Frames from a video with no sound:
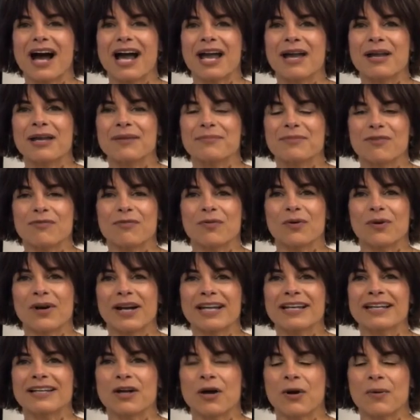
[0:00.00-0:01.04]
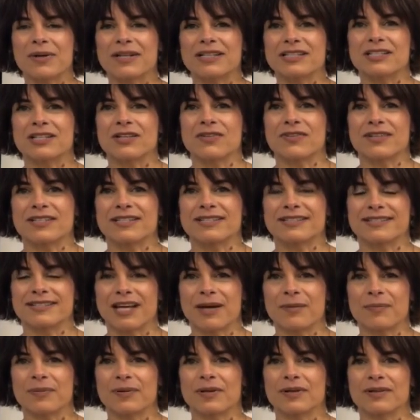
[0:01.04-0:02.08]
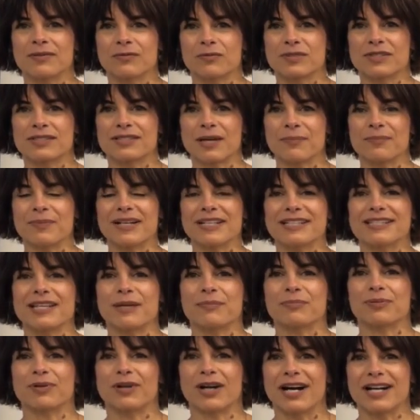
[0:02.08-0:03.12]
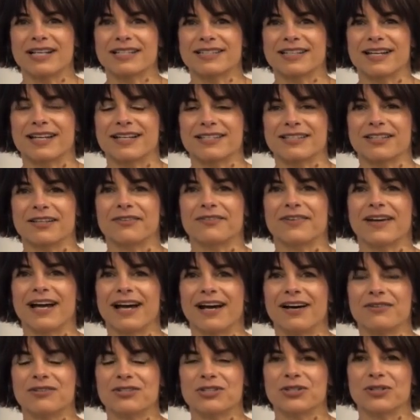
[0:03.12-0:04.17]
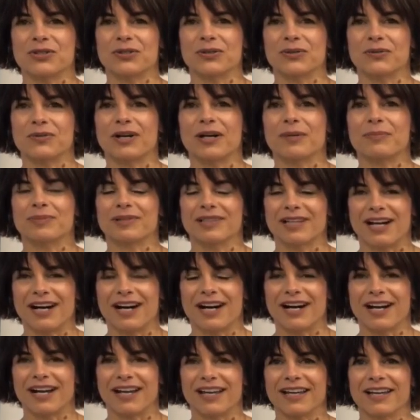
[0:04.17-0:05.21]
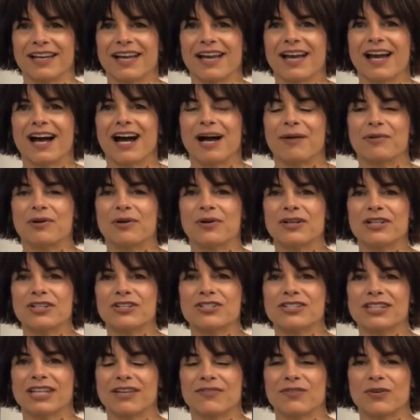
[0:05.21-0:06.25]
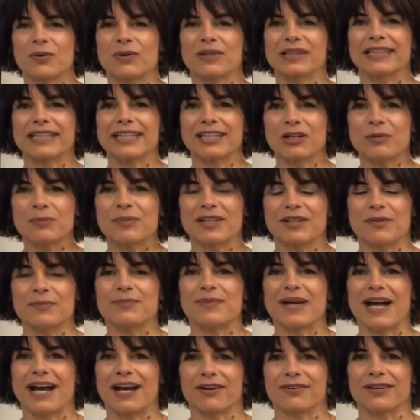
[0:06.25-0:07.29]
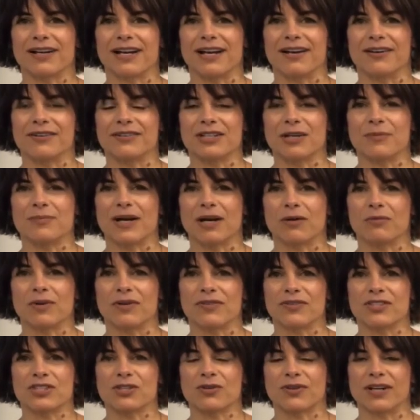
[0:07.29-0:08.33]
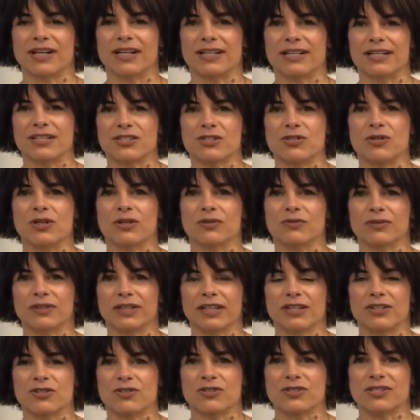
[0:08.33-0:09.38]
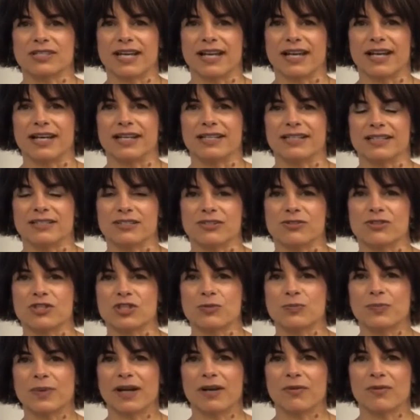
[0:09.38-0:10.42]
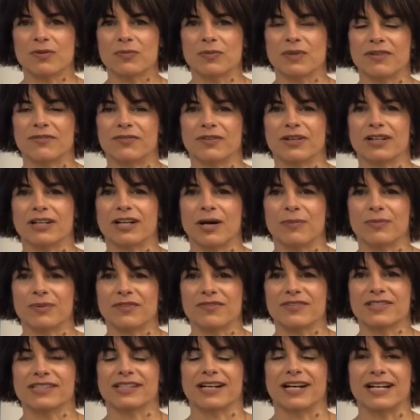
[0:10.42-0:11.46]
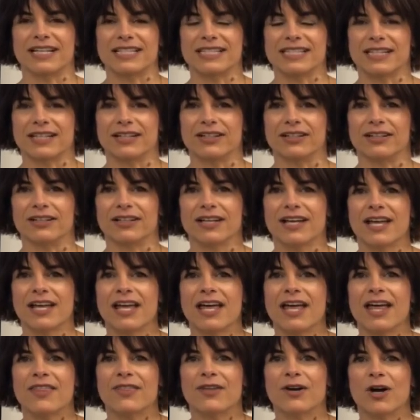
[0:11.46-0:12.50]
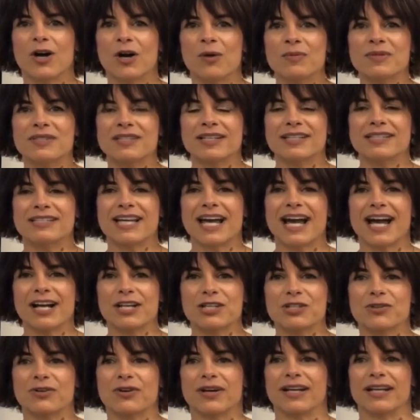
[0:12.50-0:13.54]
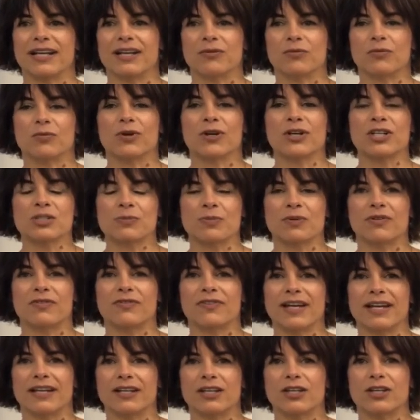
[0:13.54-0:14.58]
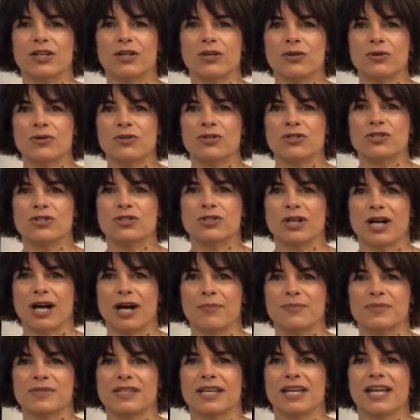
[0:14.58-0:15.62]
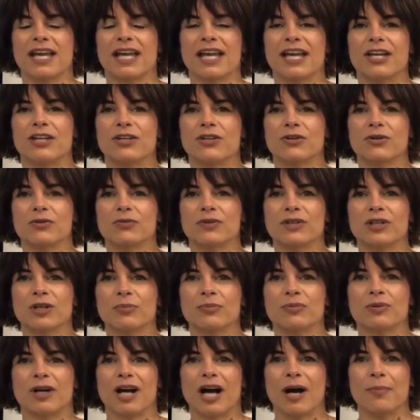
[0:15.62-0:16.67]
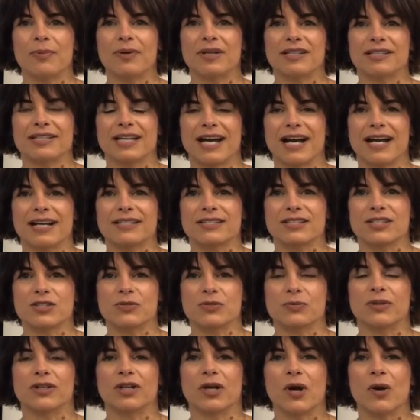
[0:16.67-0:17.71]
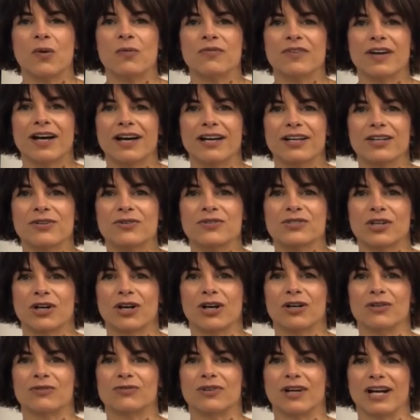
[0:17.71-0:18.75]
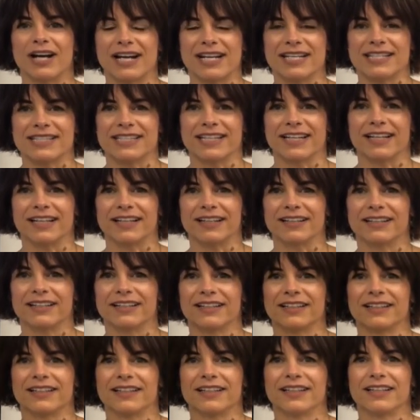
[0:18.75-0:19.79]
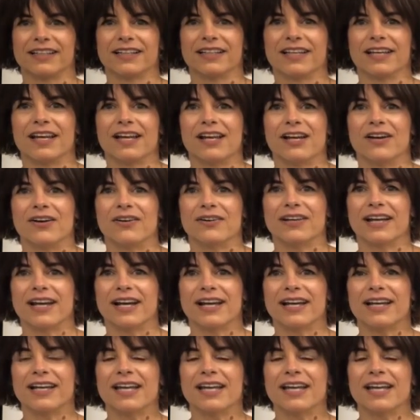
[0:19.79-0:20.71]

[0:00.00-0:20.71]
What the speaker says: before I go into the step-by-step process of how to apply, I'm going to just give you a little bit of background about what this credit is so you can really understand. So just bear with me for a couple of slides here. The Homestead Tax Credit works to prevent huge jumps in your real property taxes when home values are rising. Okay,